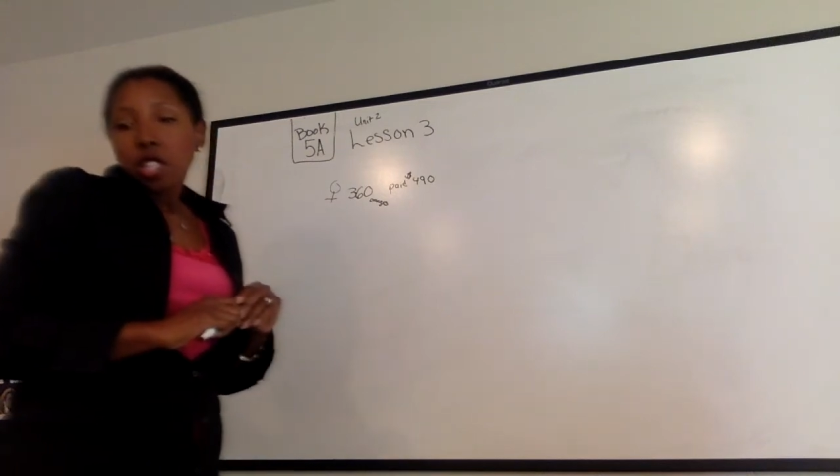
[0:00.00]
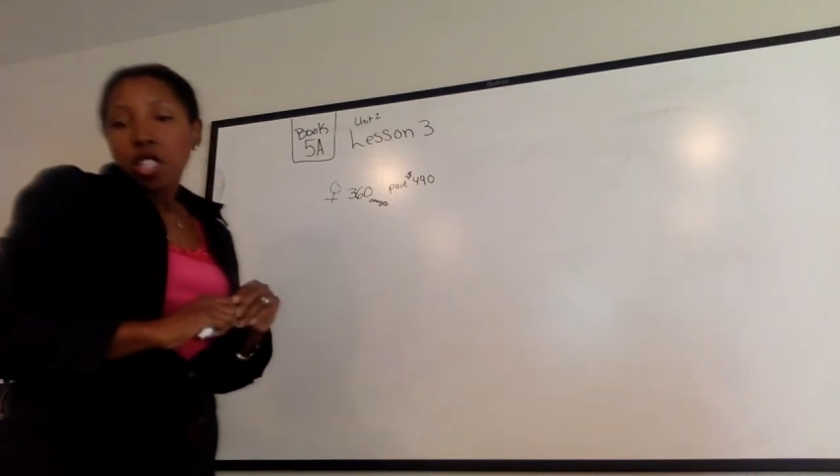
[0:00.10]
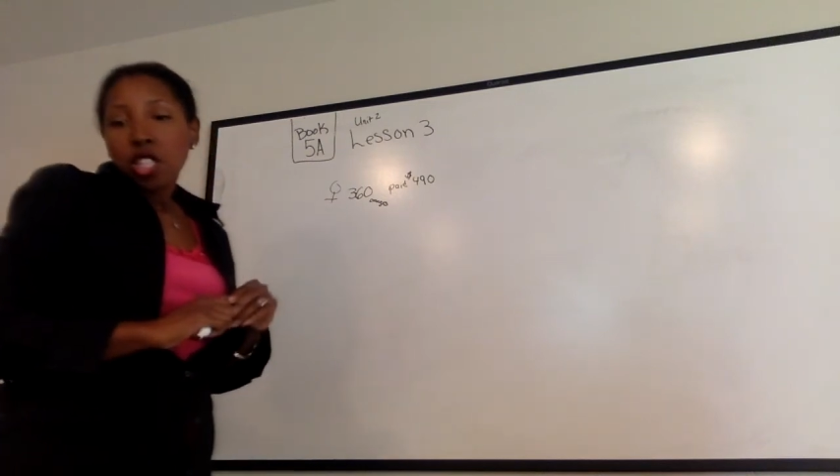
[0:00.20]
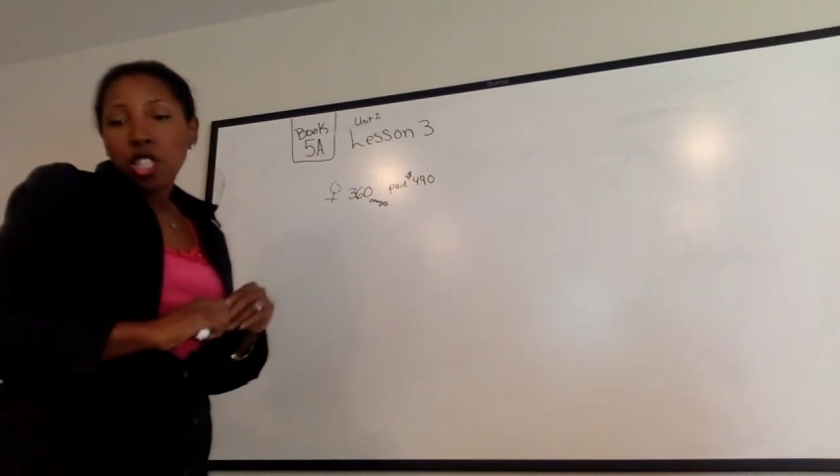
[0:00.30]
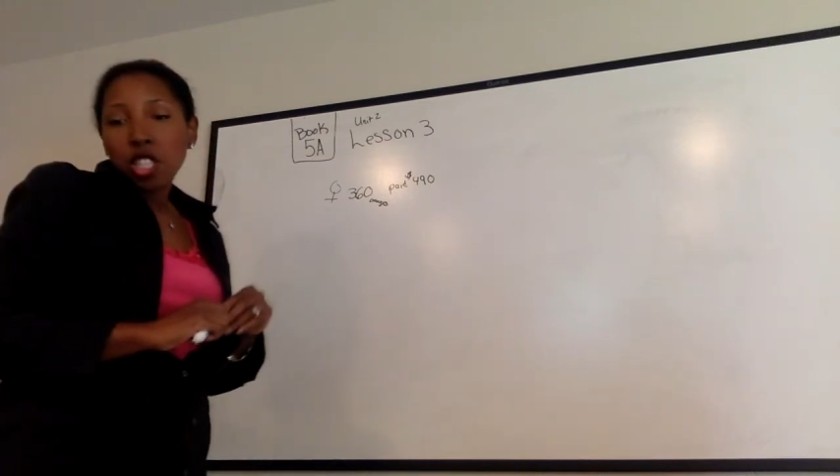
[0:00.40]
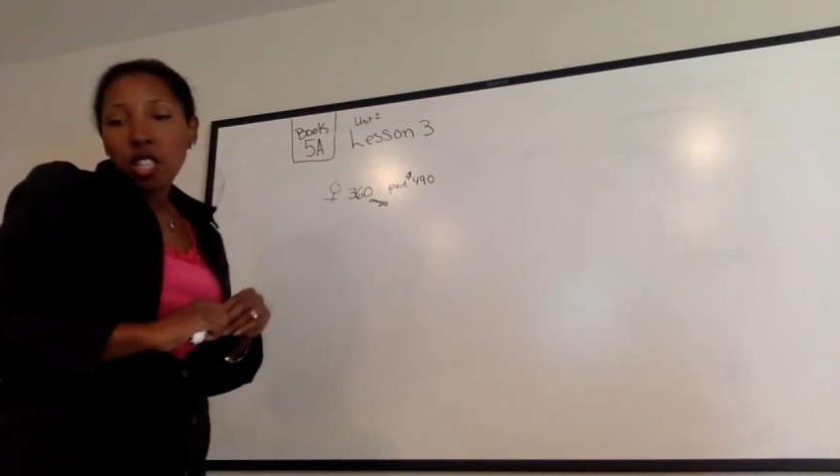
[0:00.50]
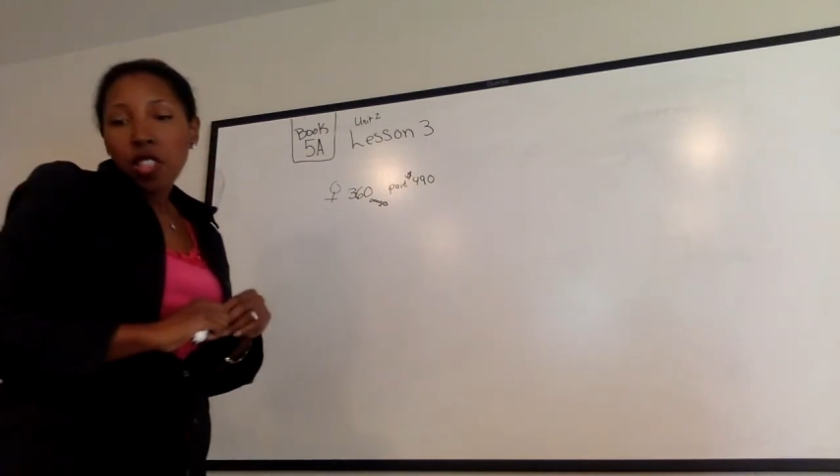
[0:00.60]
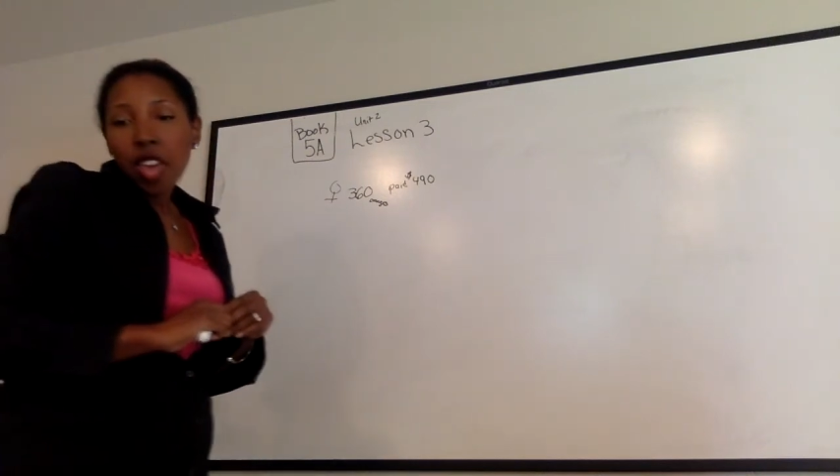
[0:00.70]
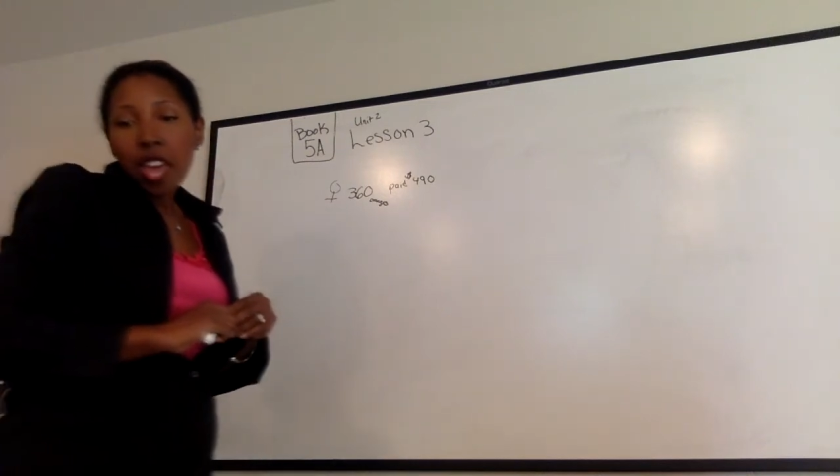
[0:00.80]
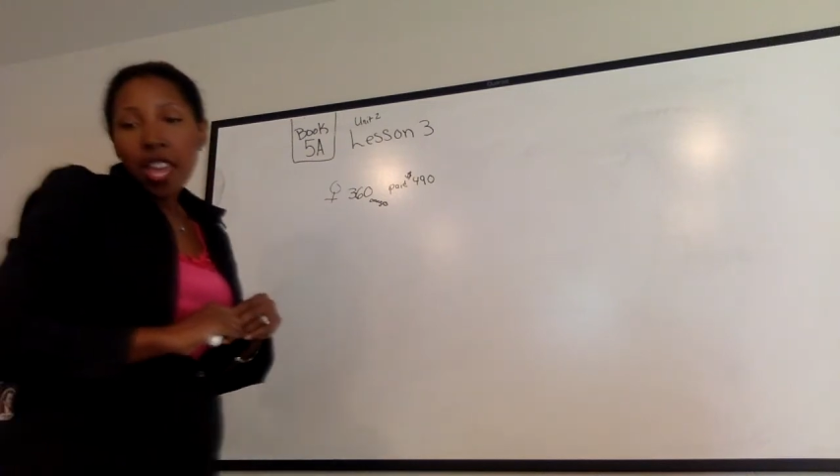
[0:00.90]
she
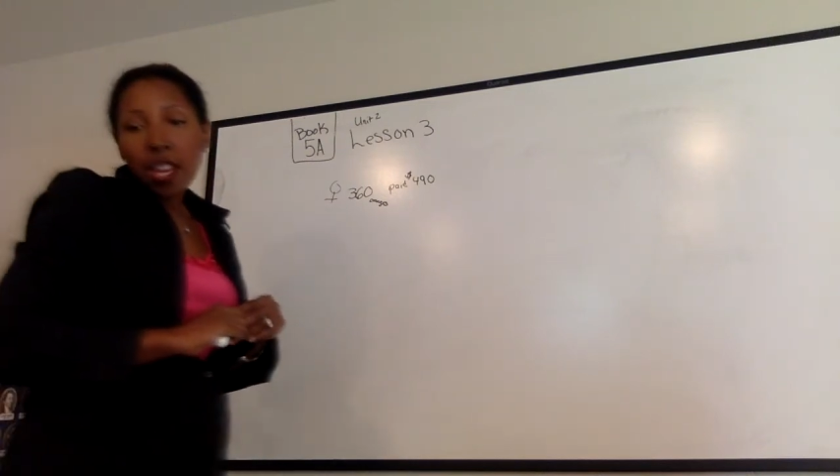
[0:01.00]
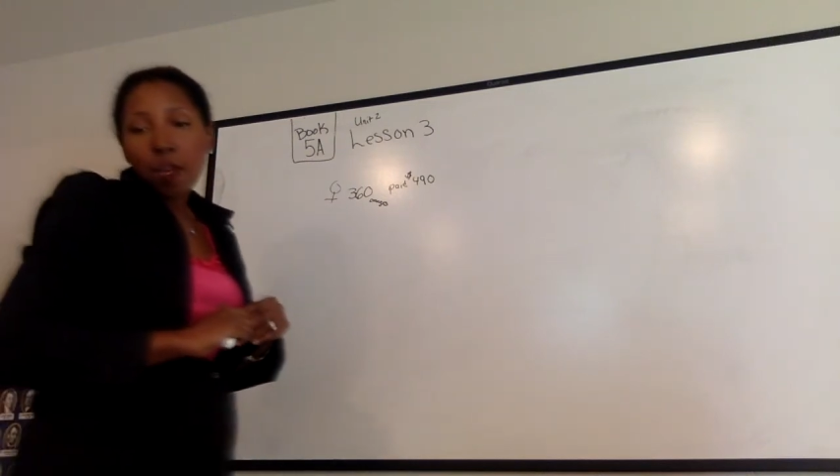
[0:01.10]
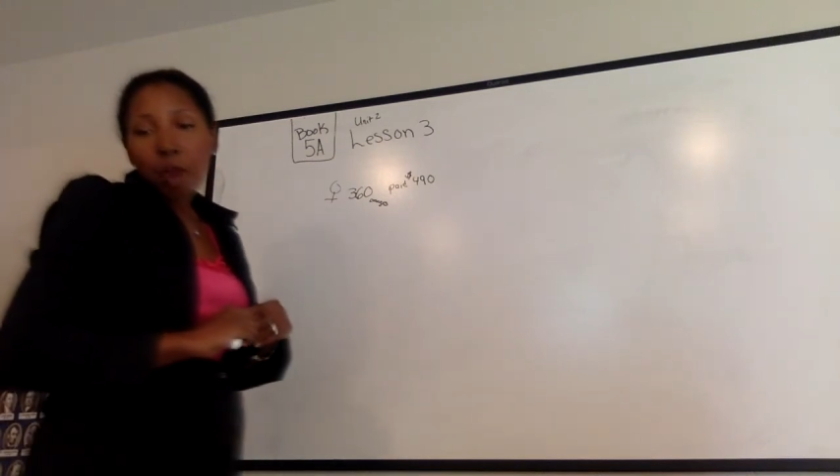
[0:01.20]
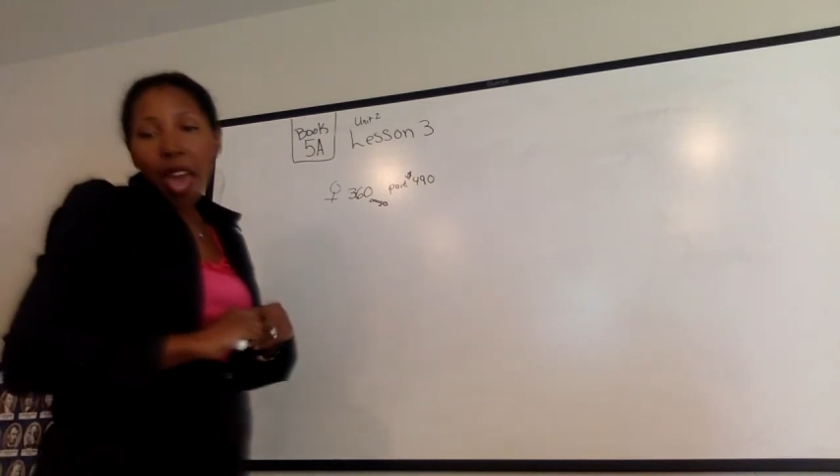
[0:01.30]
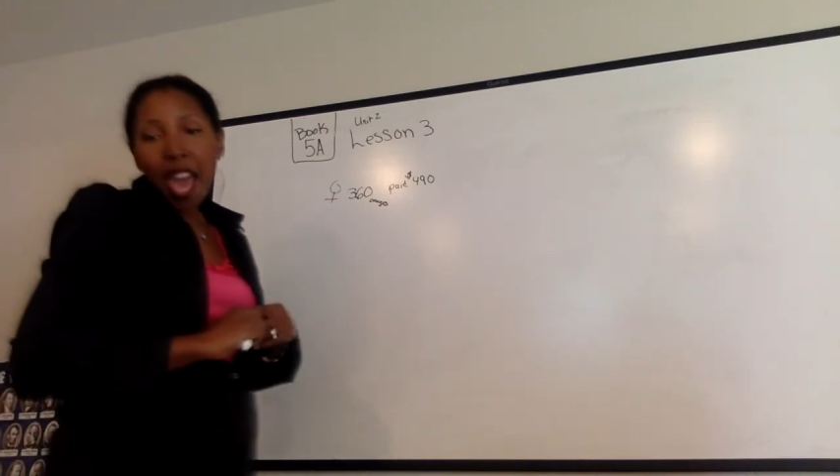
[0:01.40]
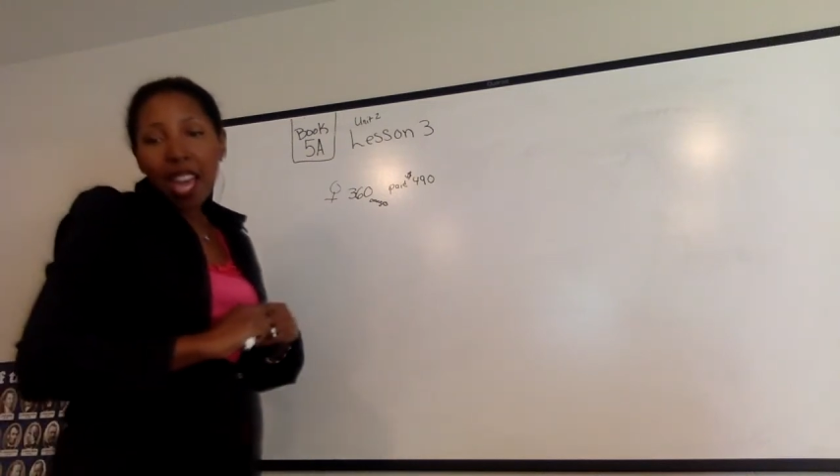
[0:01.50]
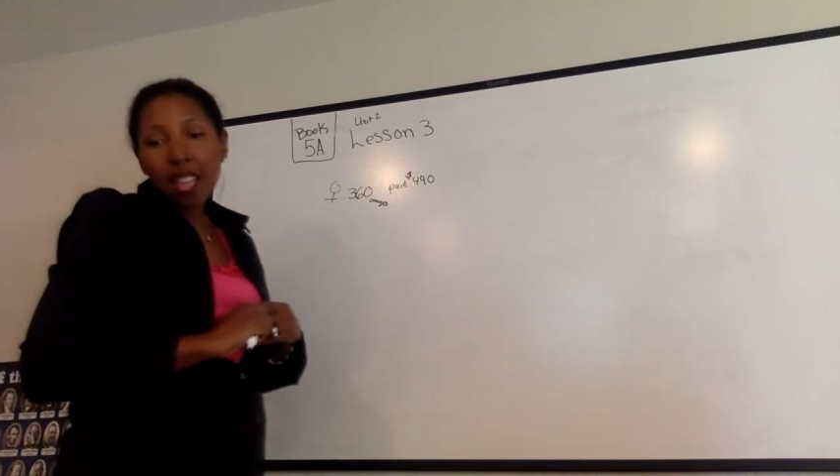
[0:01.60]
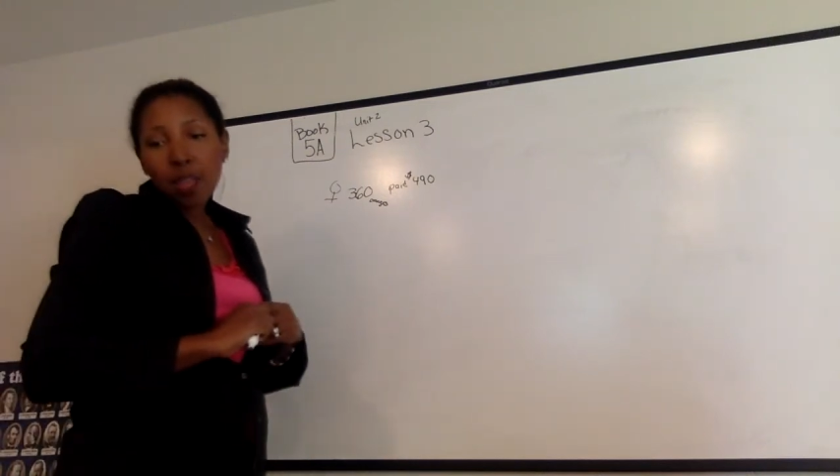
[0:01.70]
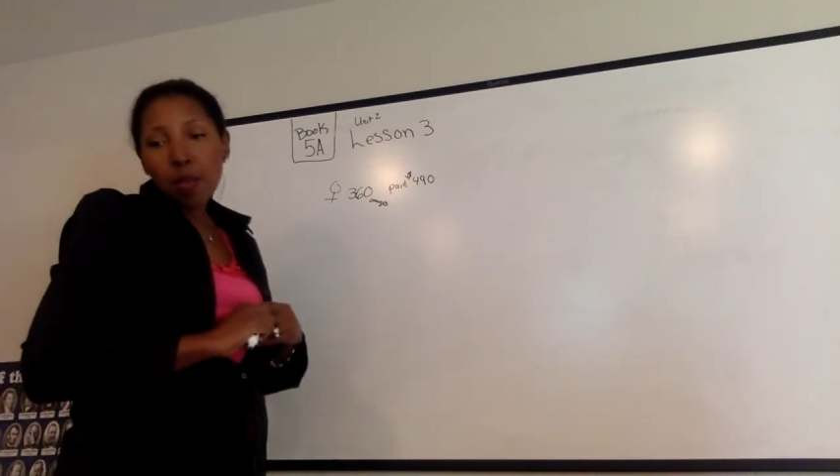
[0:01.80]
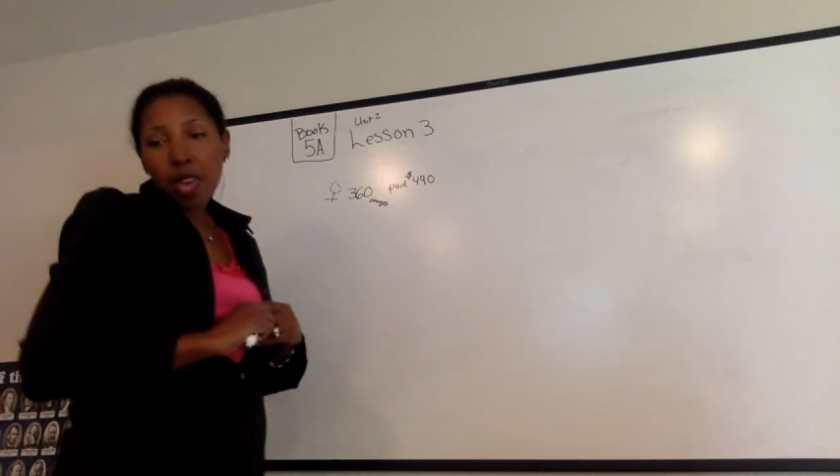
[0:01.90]
then
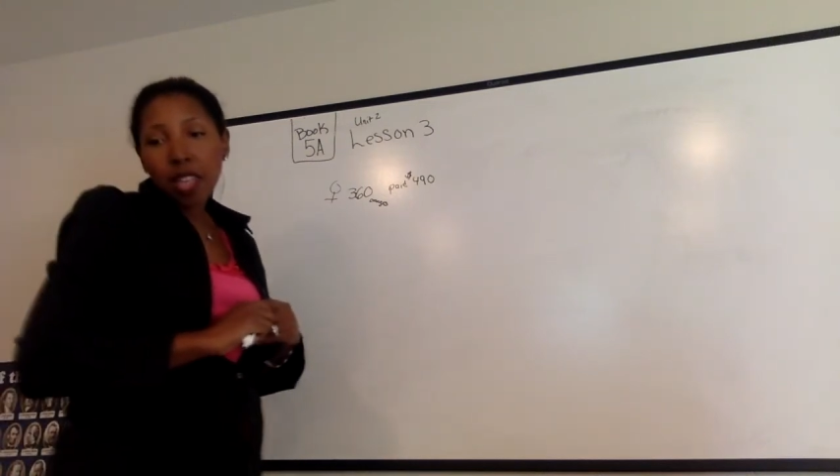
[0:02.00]
packed the